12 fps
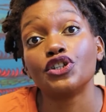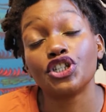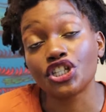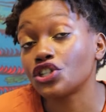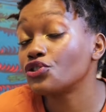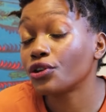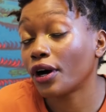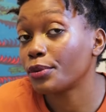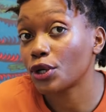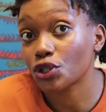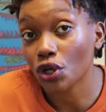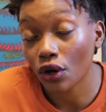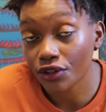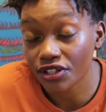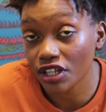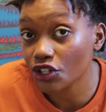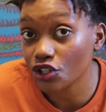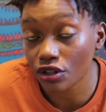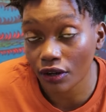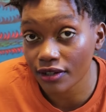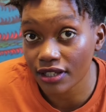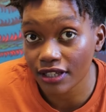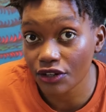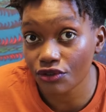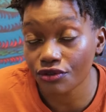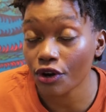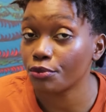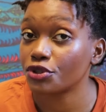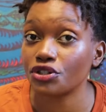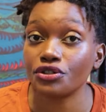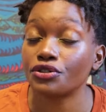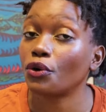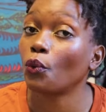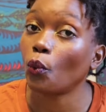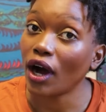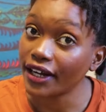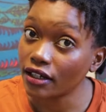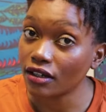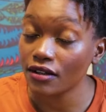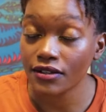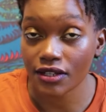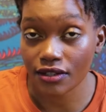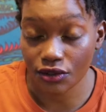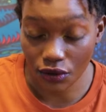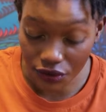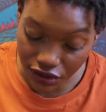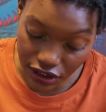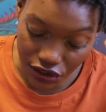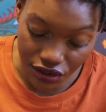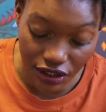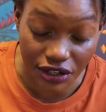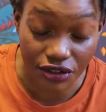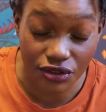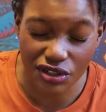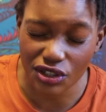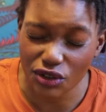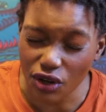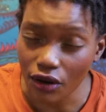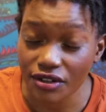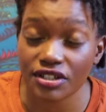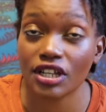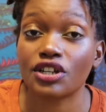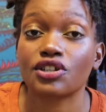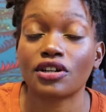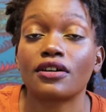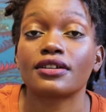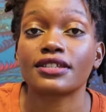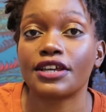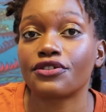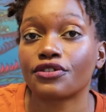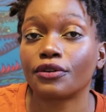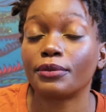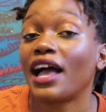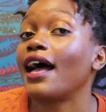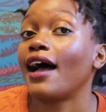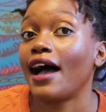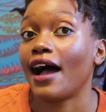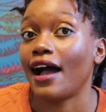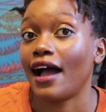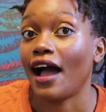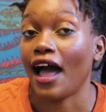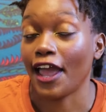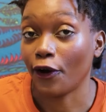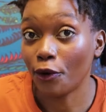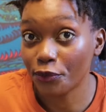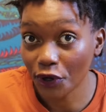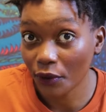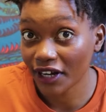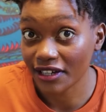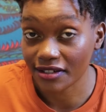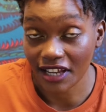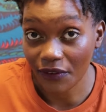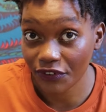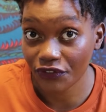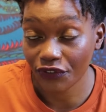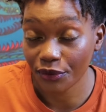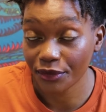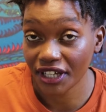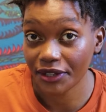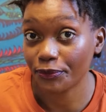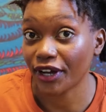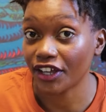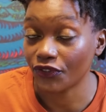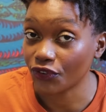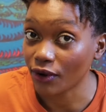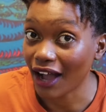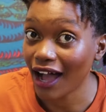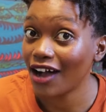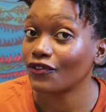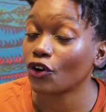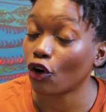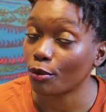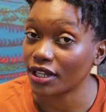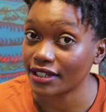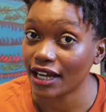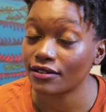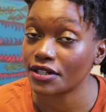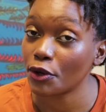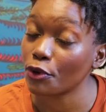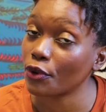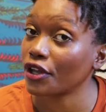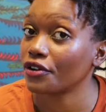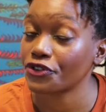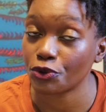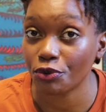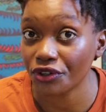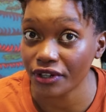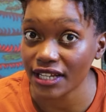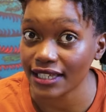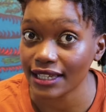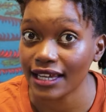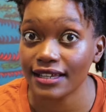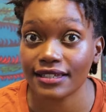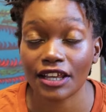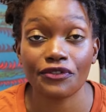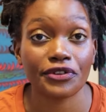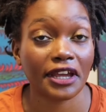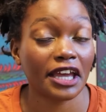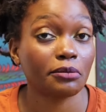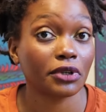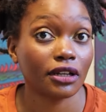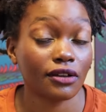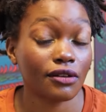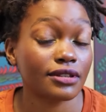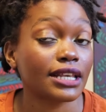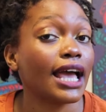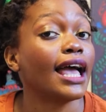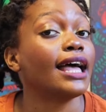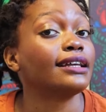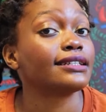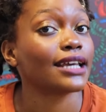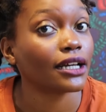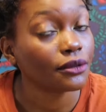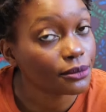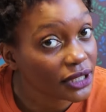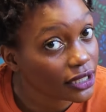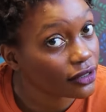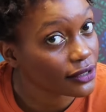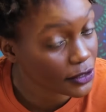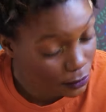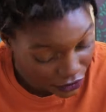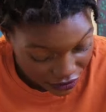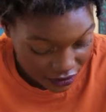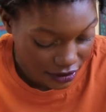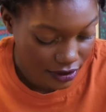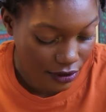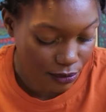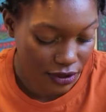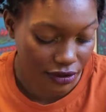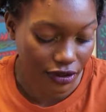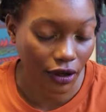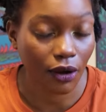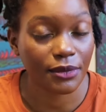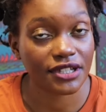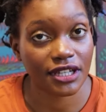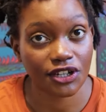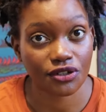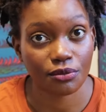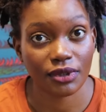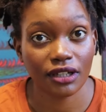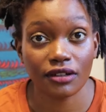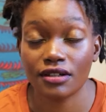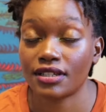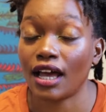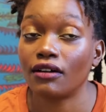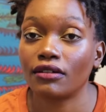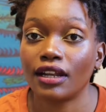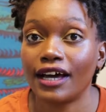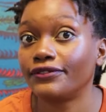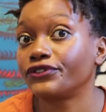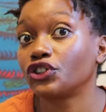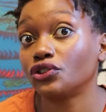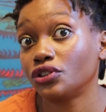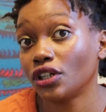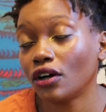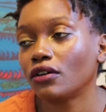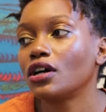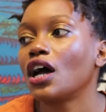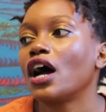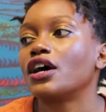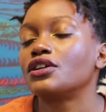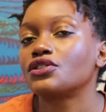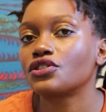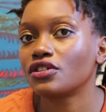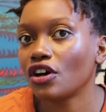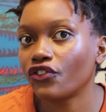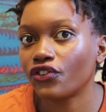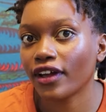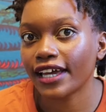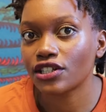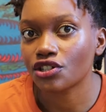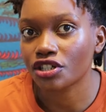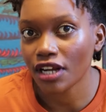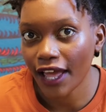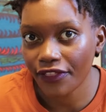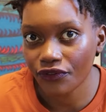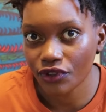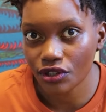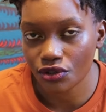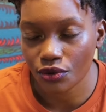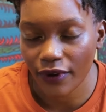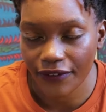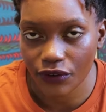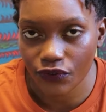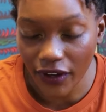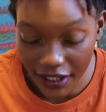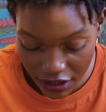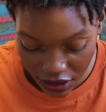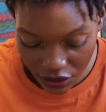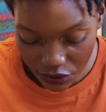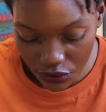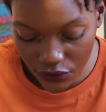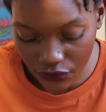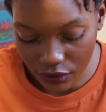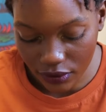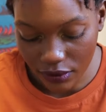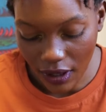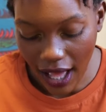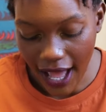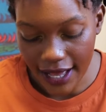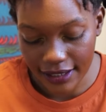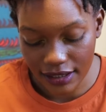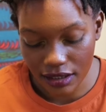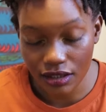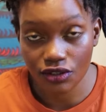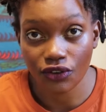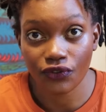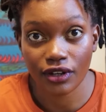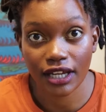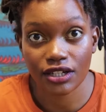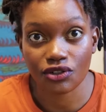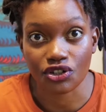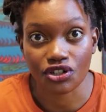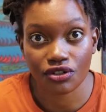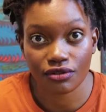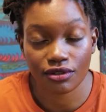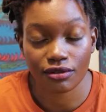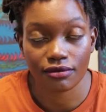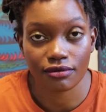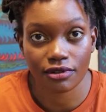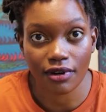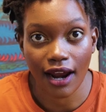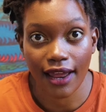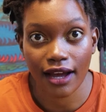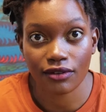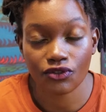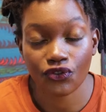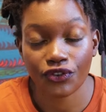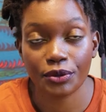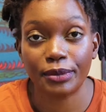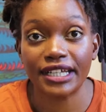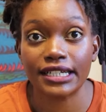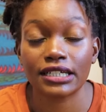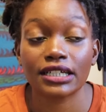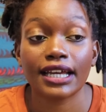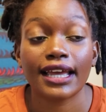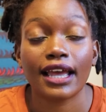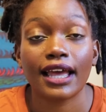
Did you know about toxic shock syndrome? Did you know what causes toxic shock syndrome? I hope no one has suffered from it, but if you have, comment down, tell me what your experience is. If you came close, tell me your experiences down below in the comment section below, because I would love to know. Do not forget to share the video to whoever will find it useful, and don't forget to try out free bleeding.